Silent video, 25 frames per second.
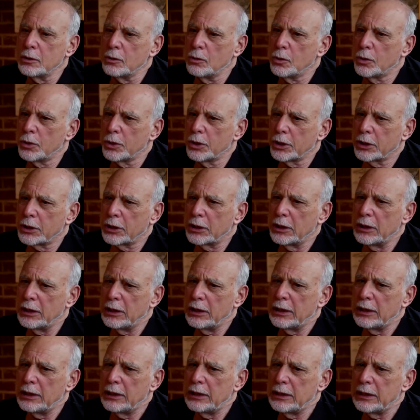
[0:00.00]
the work
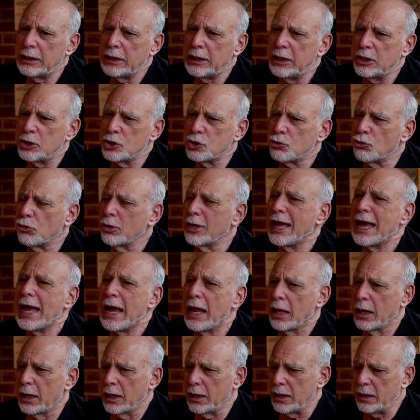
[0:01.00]
in its
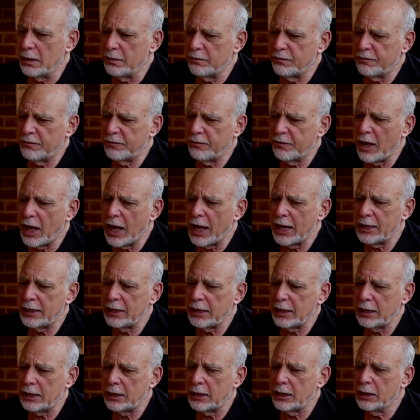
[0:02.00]
reality,
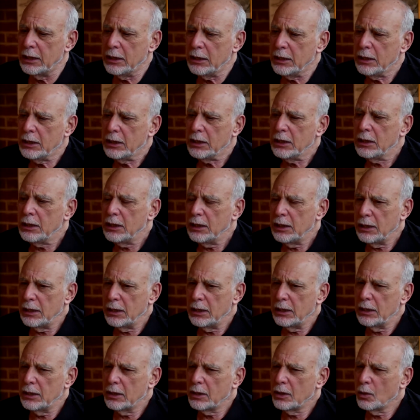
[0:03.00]
finding
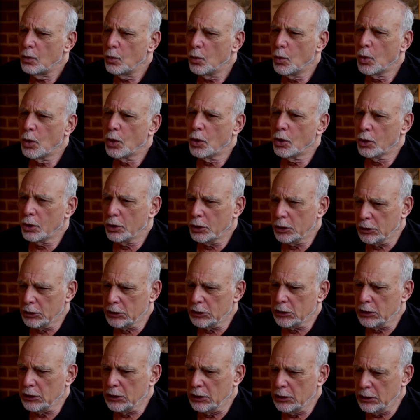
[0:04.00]
the
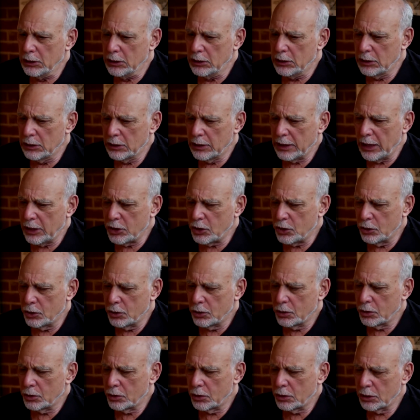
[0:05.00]
world
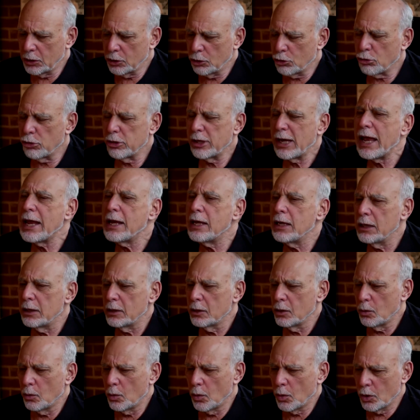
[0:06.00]
creating
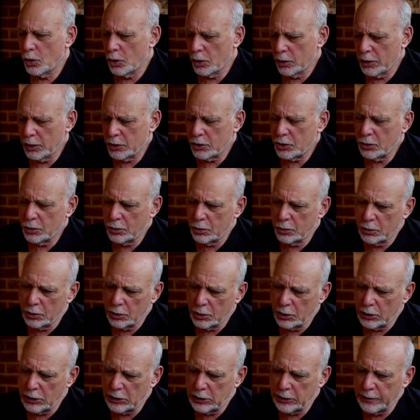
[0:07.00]
the world that
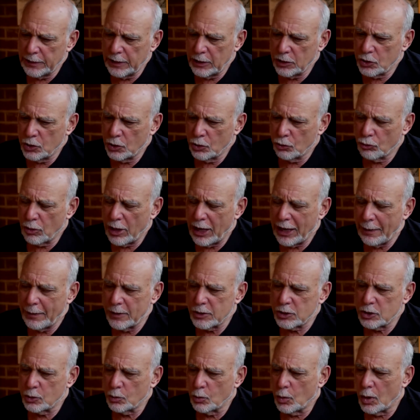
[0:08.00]
you're writing.
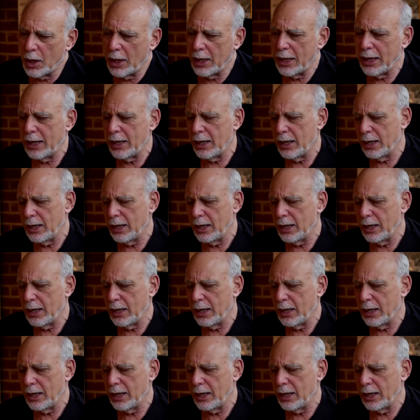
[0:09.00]
This is why